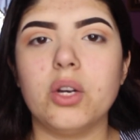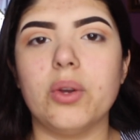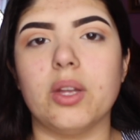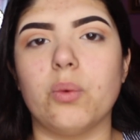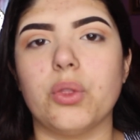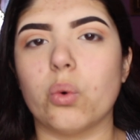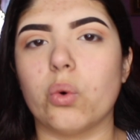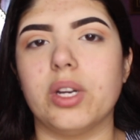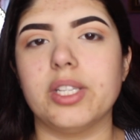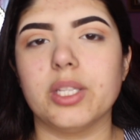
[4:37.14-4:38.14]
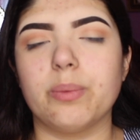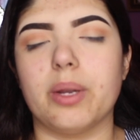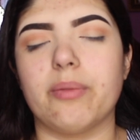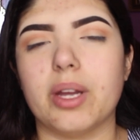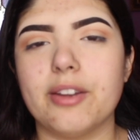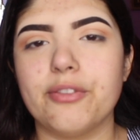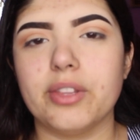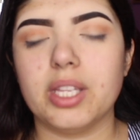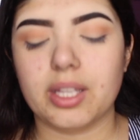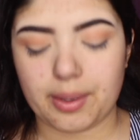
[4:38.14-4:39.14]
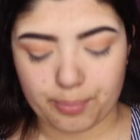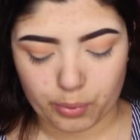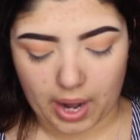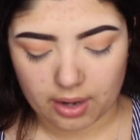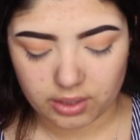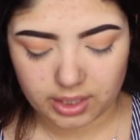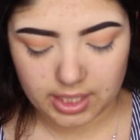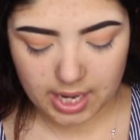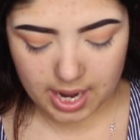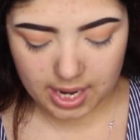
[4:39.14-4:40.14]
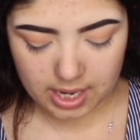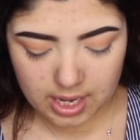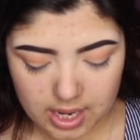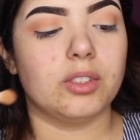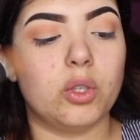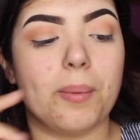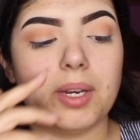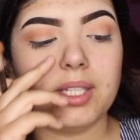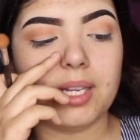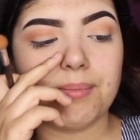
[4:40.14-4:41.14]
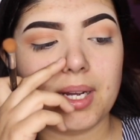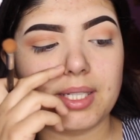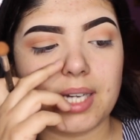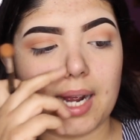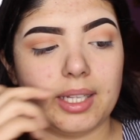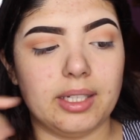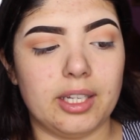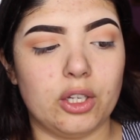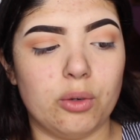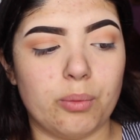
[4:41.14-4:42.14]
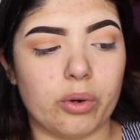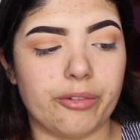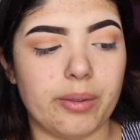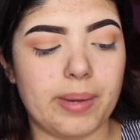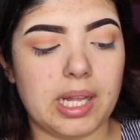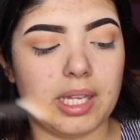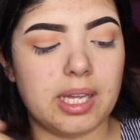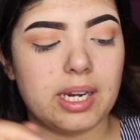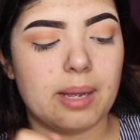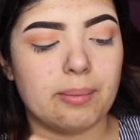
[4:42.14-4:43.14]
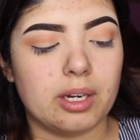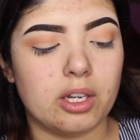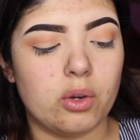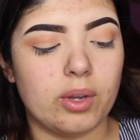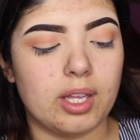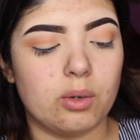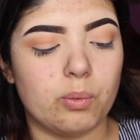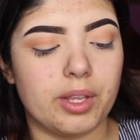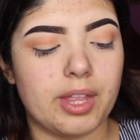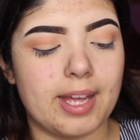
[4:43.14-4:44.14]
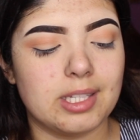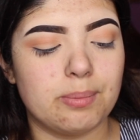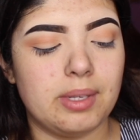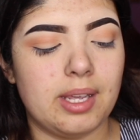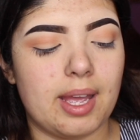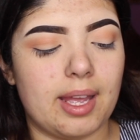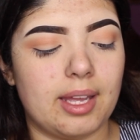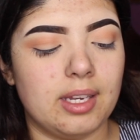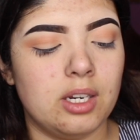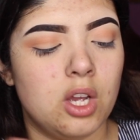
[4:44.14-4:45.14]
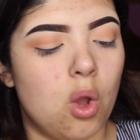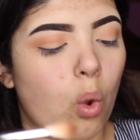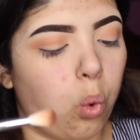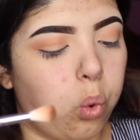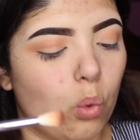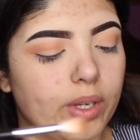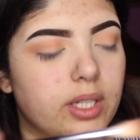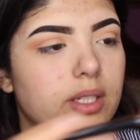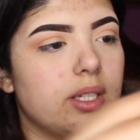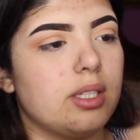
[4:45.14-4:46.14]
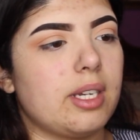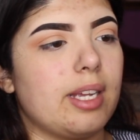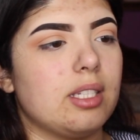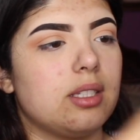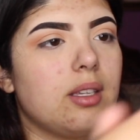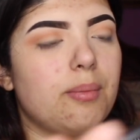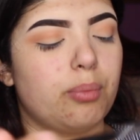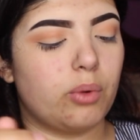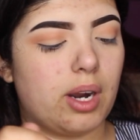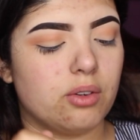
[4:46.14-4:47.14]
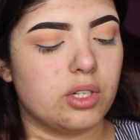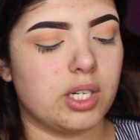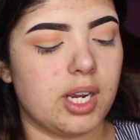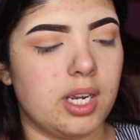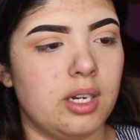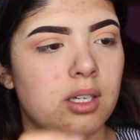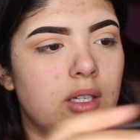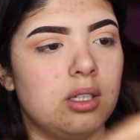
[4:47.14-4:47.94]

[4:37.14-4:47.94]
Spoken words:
go in with oranges, but I'm kind of feeling like browns today. So I'm gonna take my Jaclyn Hill Morphe palette and I'm gonna go in with SBN, which is this nice brown shade.